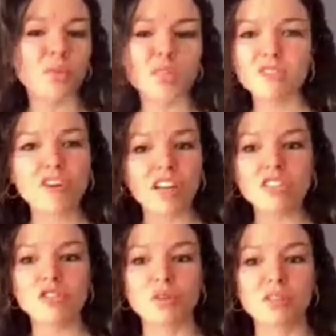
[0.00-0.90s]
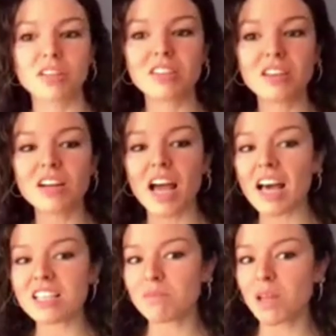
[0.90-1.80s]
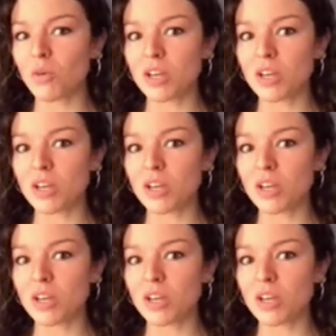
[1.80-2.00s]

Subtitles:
It was very natural. They didn't ask many